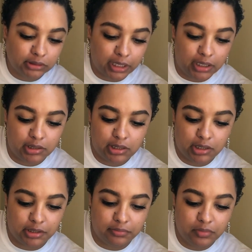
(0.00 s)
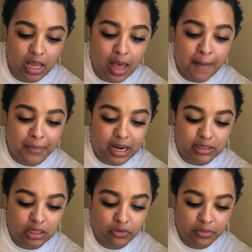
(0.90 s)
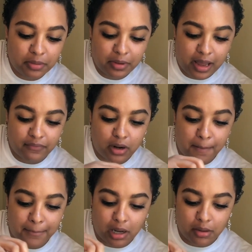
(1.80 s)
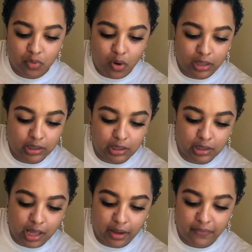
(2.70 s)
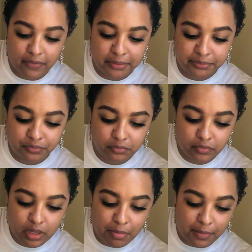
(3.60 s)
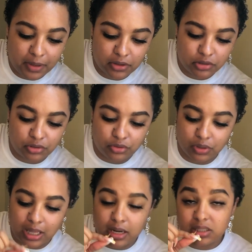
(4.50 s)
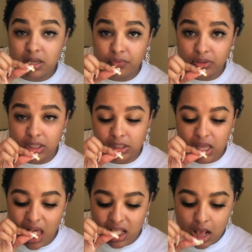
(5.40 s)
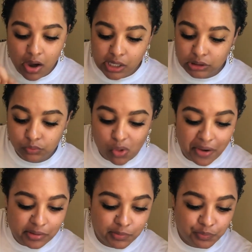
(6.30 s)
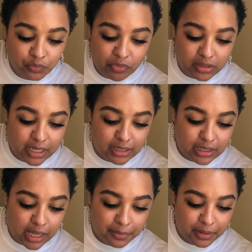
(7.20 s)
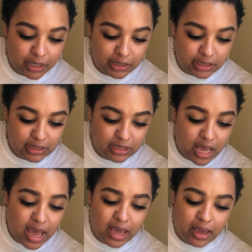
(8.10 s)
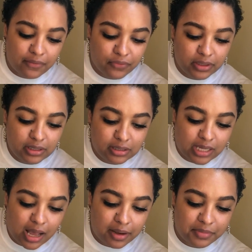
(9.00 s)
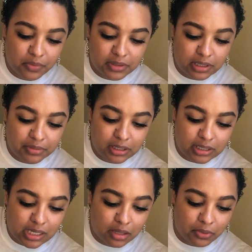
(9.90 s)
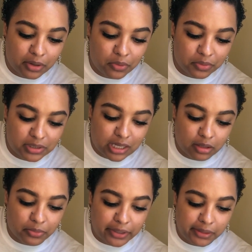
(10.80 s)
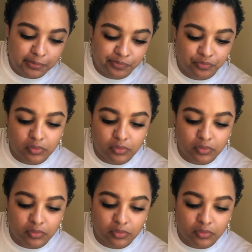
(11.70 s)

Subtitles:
And but I still remember having a bomb quality of life. My parents used to do a lot of stuff with us. Take us a lot of places. Every time there was something to celebrate, we were celebrating.